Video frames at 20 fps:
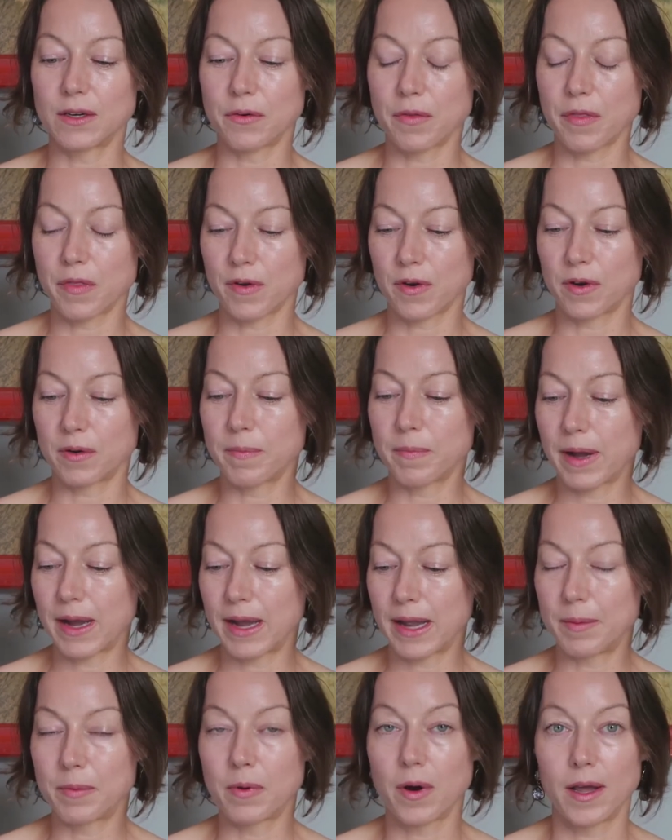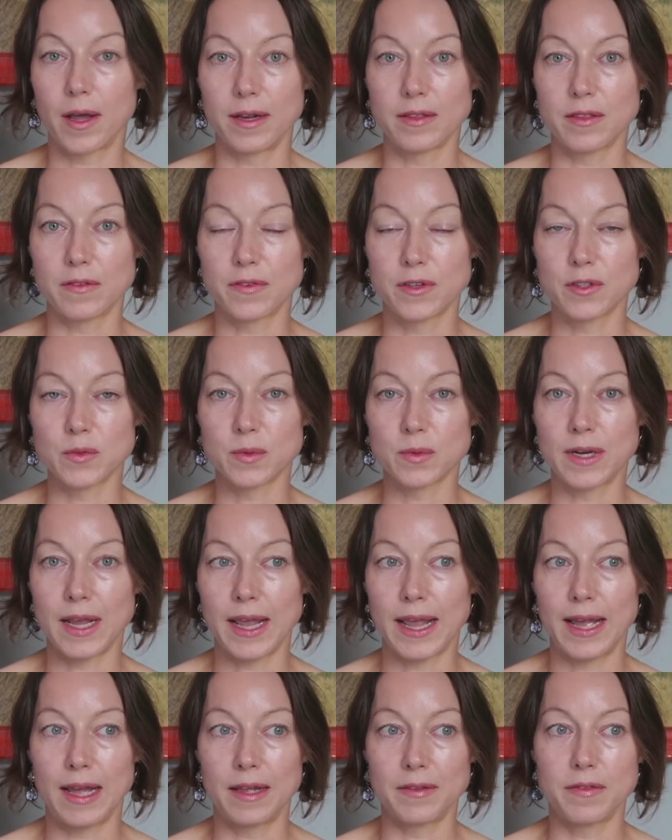or third Pie product. The first one
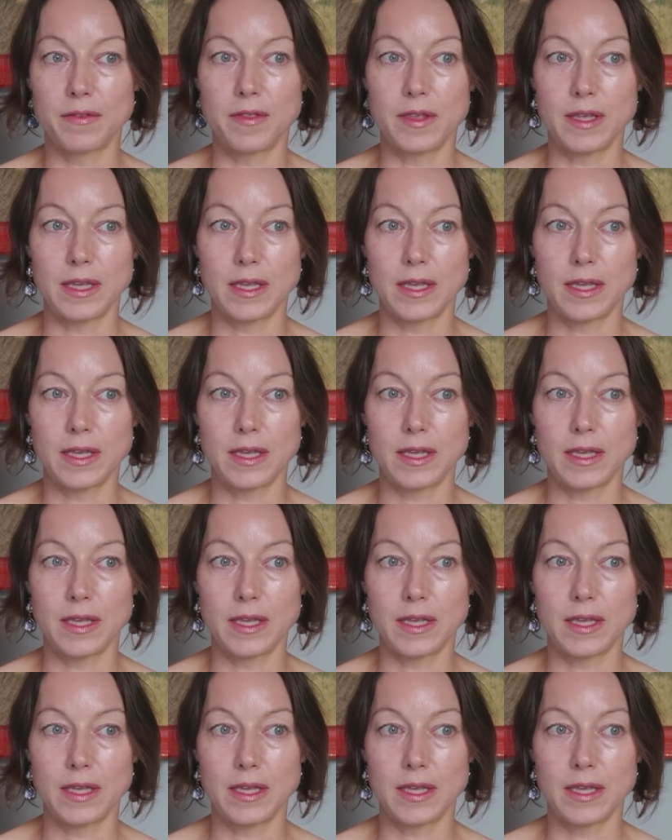I had